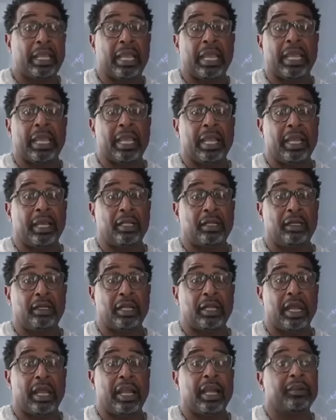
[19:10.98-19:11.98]
And
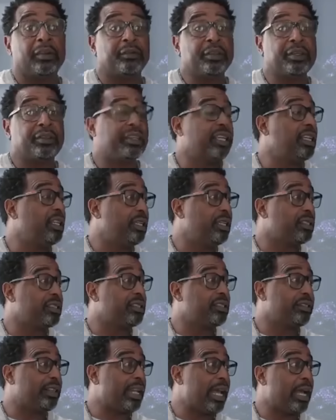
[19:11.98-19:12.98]
everything is
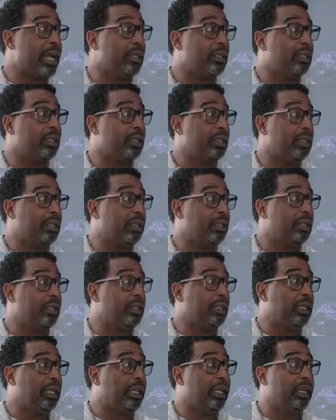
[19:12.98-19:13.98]
slanted
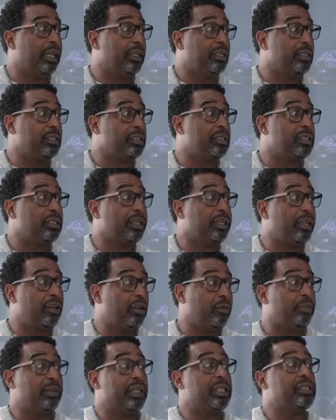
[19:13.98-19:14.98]
in
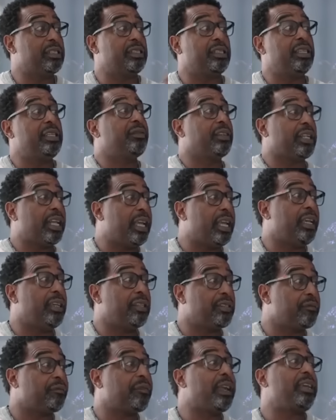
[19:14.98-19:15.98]
Skip and Stephen
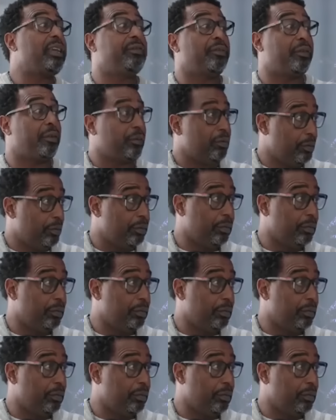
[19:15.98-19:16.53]
A's favor. Yeah.